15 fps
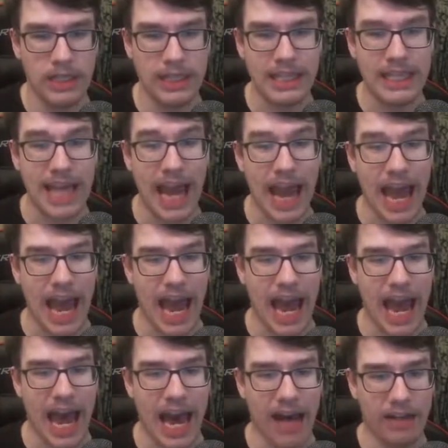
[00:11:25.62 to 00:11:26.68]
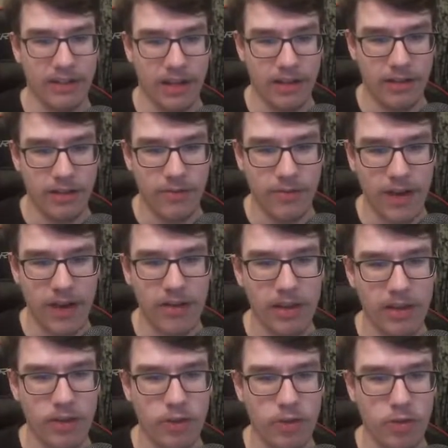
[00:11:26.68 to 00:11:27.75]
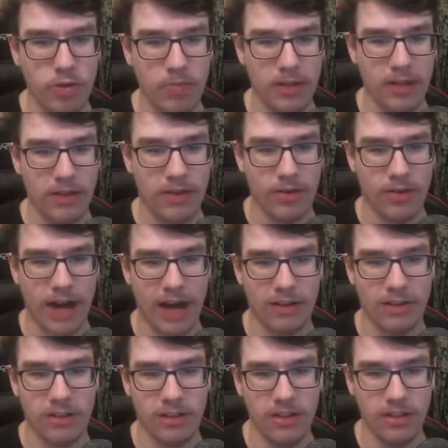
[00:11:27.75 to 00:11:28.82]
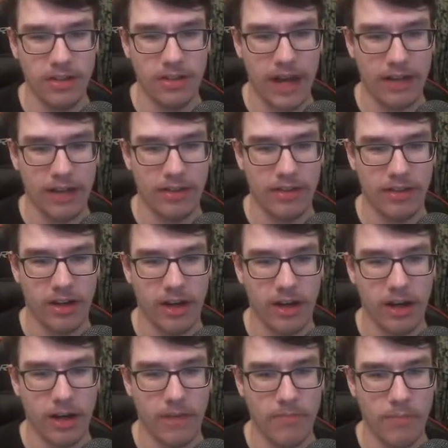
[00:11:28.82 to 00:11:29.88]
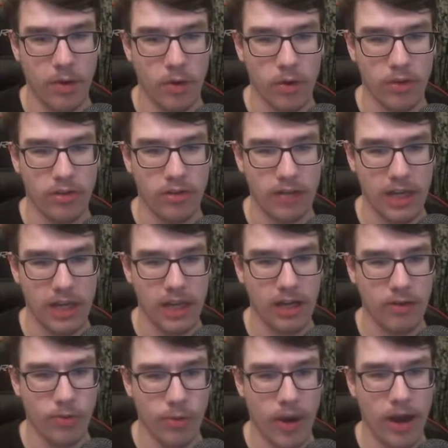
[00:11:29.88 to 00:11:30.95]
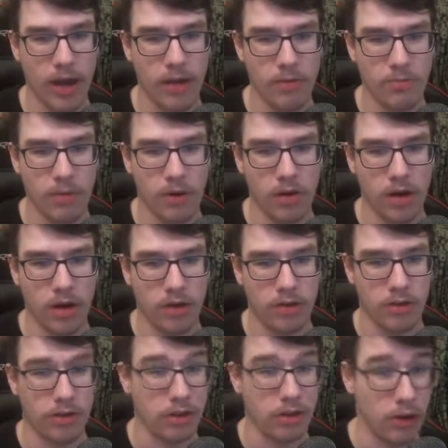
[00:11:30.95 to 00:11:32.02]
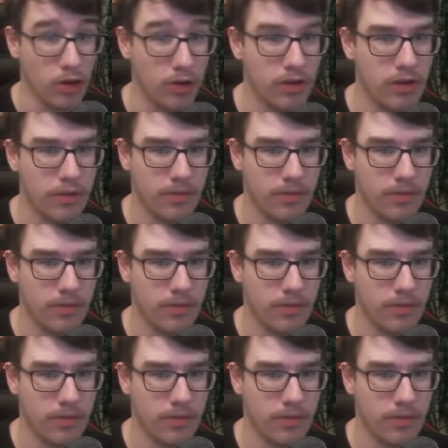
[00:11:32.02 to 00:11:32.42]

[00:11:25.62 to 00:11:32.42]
yeah, that's a very stupid interaction that um, honestly is why Murlocs are good.